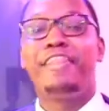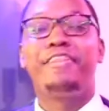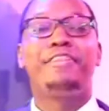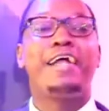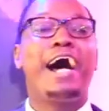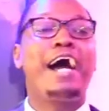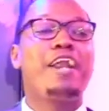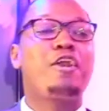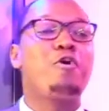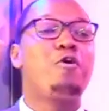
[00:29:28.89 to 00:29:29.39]

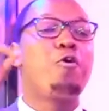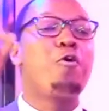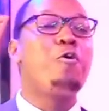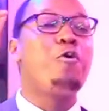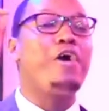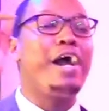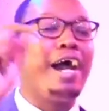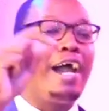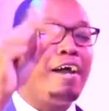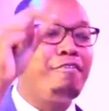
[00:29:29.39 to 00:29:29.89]
That
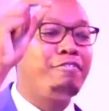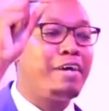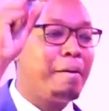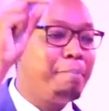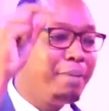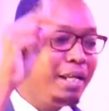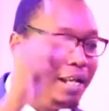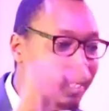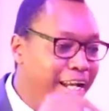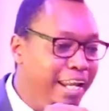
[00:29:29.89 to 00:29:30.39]

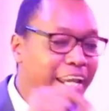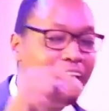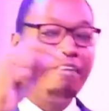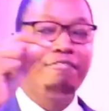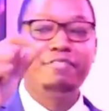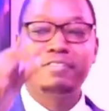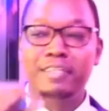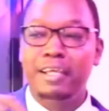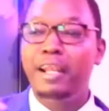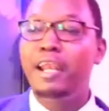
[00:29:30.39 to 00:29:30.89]
whoever
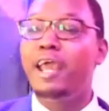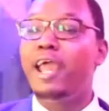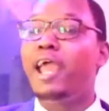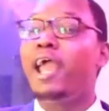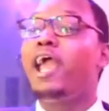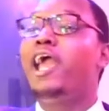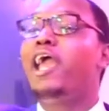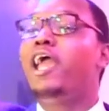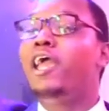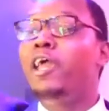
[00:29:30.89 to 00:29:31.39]
believes
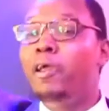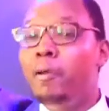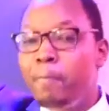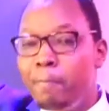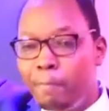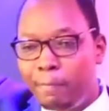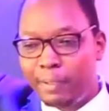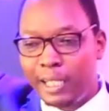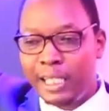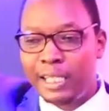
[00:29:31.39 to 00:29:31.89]
in him,